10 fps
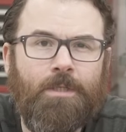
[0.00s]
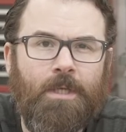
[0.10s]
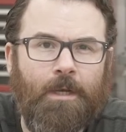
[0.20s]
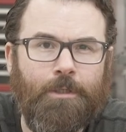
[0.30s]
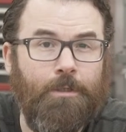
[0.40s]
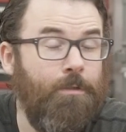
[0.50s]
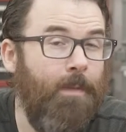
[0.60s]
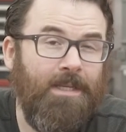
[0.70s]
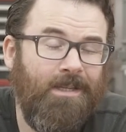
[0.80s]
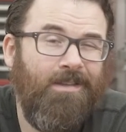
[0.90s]
section is you're
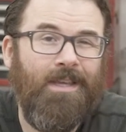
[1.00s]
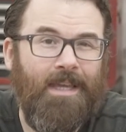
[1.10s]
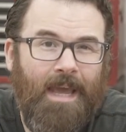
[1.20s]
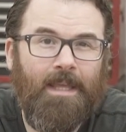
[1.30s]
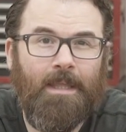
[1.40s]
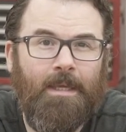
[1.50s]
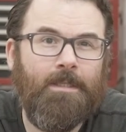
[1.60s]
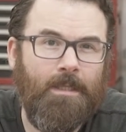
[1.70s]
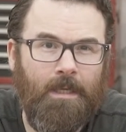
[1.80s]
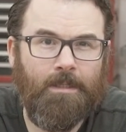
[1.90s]
basically getting
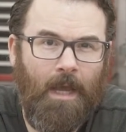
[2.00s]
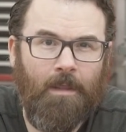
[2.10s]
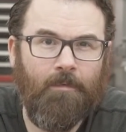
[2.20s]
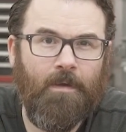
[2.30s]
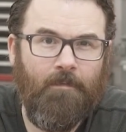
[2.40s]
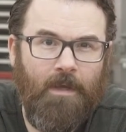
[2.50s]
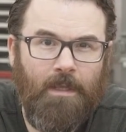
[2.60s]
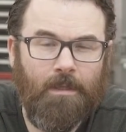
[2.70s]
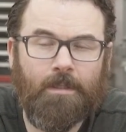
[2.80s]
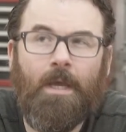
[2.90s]
these things out of
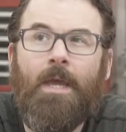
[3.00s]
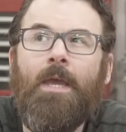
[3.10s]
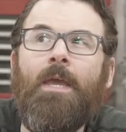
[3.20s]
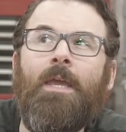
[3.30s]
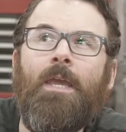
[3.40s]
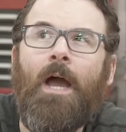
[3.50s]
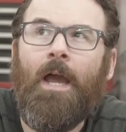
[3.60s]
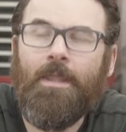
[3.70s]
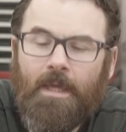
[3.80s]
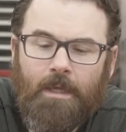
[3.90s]
convenience.
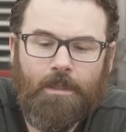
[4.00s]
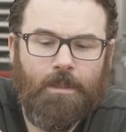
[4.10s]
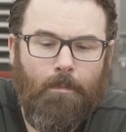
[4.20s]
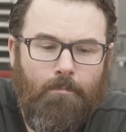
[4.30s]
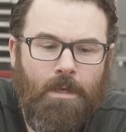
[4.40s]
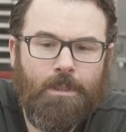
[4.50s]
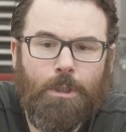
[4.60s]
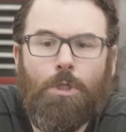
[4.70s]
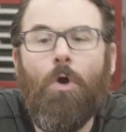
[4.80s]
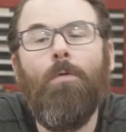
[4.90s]
I think it's a
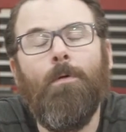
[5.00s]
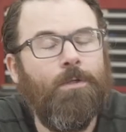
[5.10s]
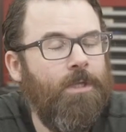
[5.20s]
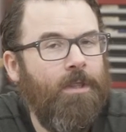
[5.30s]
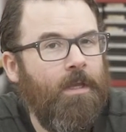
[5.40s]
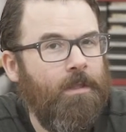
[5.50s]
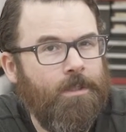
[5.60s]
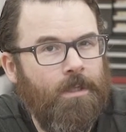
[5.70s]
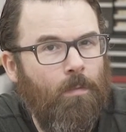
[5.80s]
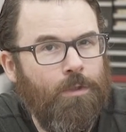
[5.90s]
misnomer to think that
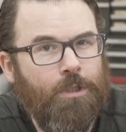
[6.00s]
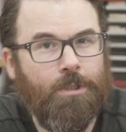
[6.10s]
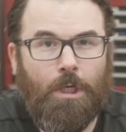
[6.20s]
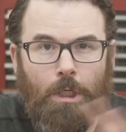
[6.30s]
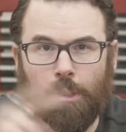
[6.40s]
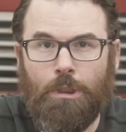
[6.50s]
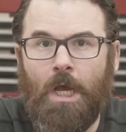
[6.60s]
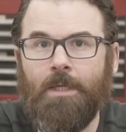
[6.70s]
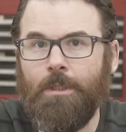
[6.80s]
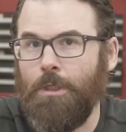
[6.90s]
someone just
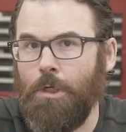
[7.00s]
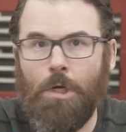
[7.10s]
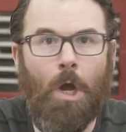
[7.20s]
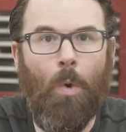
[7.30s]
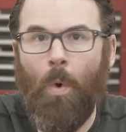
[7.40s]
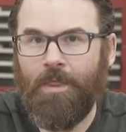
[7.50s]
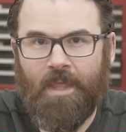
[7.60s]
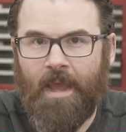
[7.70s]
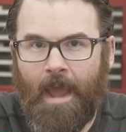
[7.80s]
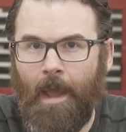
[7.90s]
doesn't know what
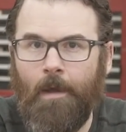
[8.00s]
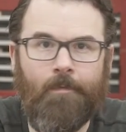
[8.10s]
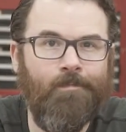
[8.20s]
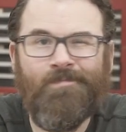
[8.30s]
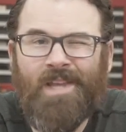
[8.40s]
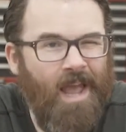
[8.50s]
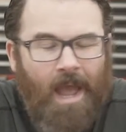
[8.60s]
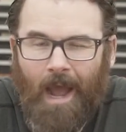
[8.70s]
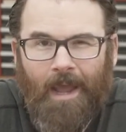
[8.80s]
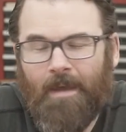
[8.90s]
they have.
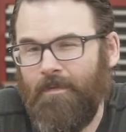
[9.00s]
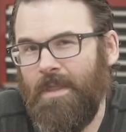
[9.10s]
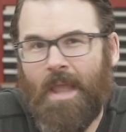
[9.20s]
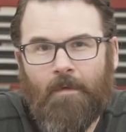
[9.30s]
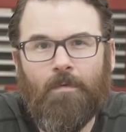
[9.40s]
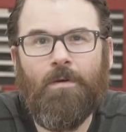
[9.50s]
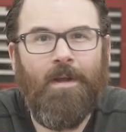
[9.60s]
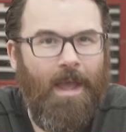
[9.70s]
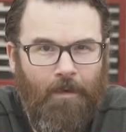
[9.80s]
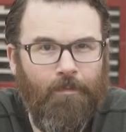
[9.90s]
I have
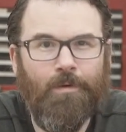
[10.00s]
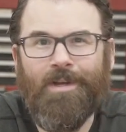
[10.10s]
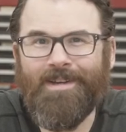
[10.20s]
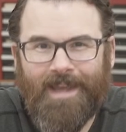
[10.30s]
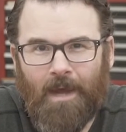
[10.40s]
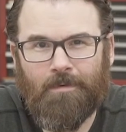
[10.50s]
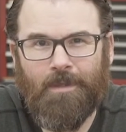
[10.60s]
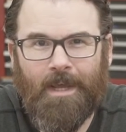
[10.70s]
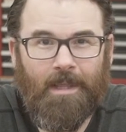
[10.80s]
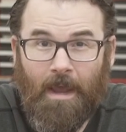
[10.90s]
never, ever encountered
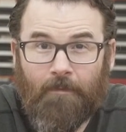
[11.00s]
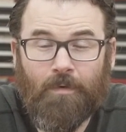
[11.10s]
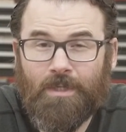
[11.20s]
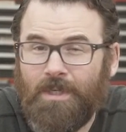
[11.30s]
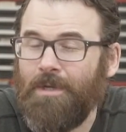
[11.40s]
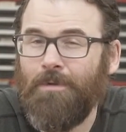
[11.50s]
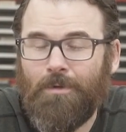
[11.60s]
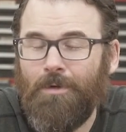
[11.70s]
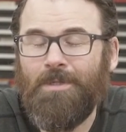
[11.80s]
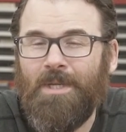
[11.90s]
that. Every single
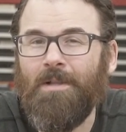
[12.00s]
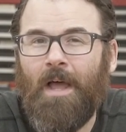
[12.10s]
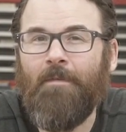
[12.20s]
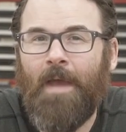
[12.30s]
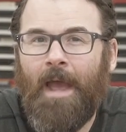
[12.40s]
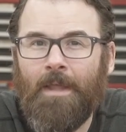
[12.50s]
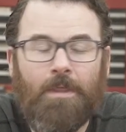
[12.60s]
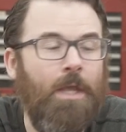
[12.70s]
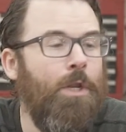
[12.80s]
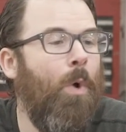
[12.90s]
good deal I've had,
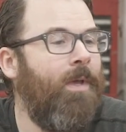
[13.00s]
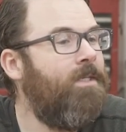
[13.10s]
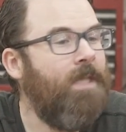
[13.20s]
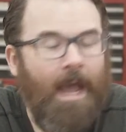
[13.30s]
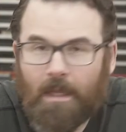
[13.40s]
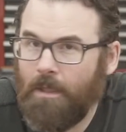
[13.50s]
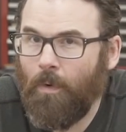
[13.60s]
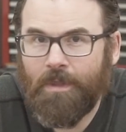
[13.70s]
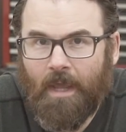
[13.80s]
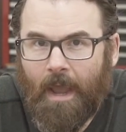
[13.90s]
they know exactly
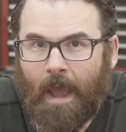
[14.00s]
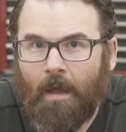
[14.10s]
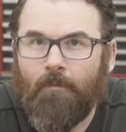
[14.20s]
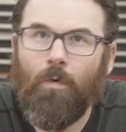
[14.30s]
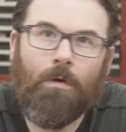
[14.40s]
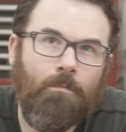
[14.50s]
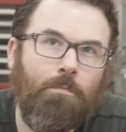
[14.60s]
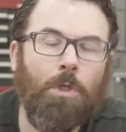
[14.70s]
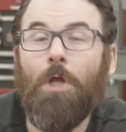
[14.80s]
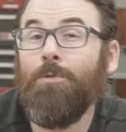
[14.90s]
what they have or
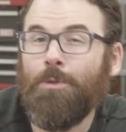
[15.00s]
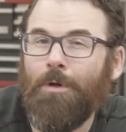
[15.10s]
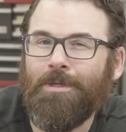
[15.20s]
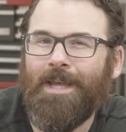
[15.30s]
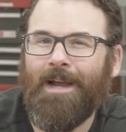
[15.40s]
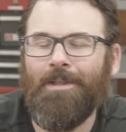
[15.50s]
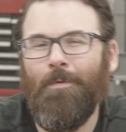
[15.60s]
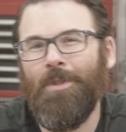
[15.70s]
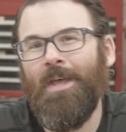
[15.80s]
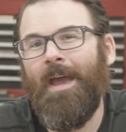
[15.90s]
close to exactly
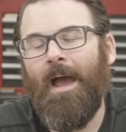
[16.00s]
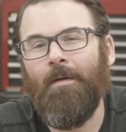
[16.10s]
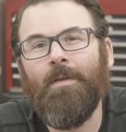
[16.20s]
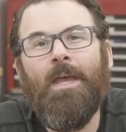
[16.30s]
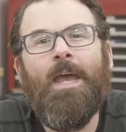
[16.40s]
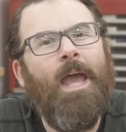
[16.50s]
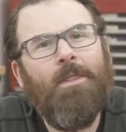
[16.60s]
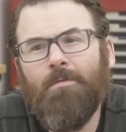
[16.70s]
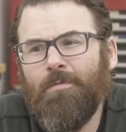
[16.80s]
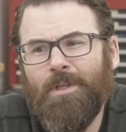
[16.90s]
what they have,
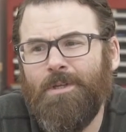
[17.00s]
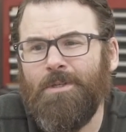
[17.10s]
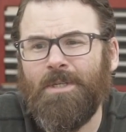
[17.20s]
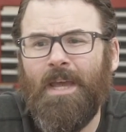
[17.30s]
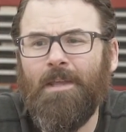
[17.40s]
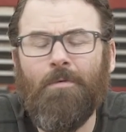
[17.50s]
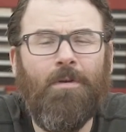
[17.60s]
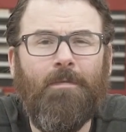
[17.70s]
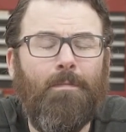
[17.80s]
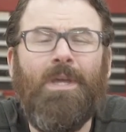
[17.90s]
and they're really just getting rid
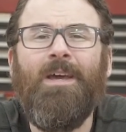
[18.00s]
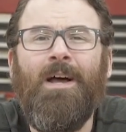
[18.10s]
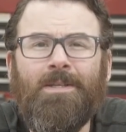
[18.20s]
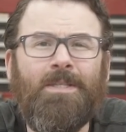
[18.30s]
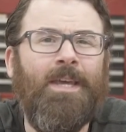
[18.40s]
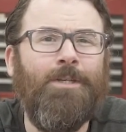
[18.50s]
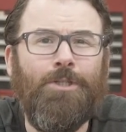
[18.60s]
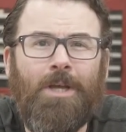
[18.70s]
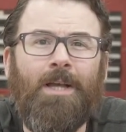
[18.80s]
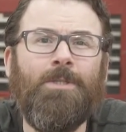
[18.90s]
of it because they
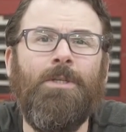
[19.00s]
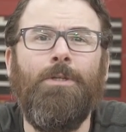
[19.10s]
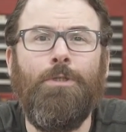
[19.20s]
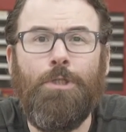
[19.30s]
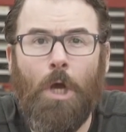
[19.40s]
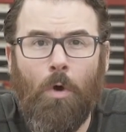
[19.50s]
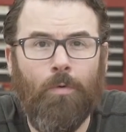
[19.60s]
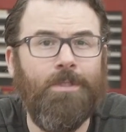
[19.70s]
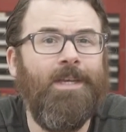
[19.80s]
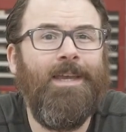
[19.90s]
just
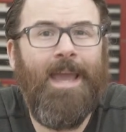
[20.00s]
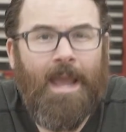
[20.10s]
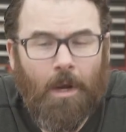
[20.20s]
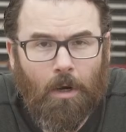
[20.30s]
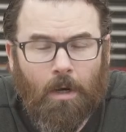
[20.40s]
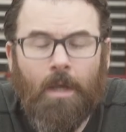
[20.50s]
don't care.